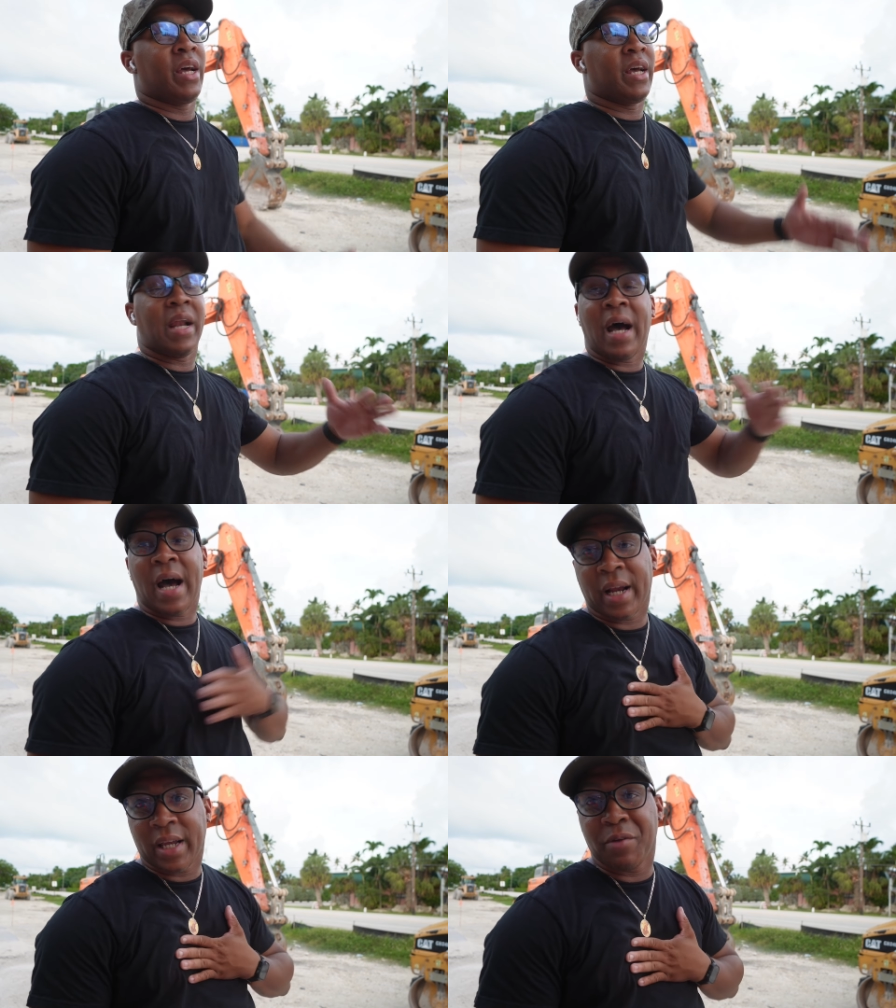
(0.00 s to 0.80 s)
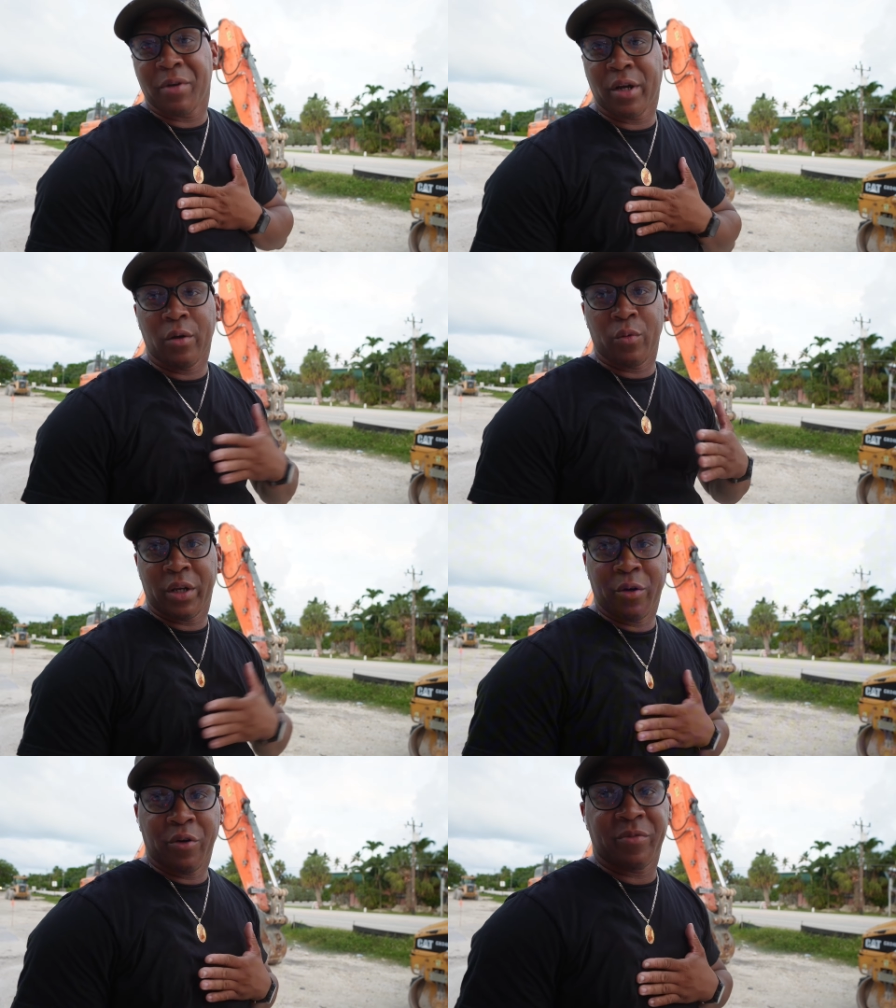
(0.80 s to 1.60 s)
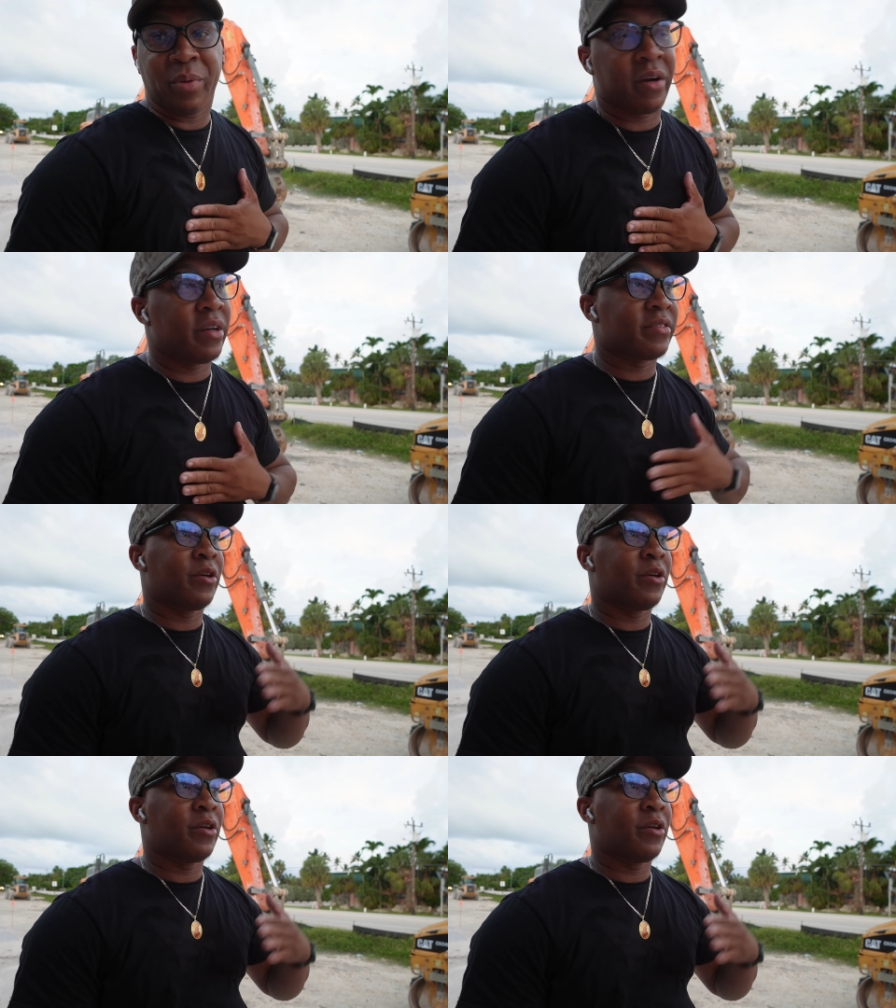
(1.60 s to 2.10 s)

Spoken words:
And I came here with no experience.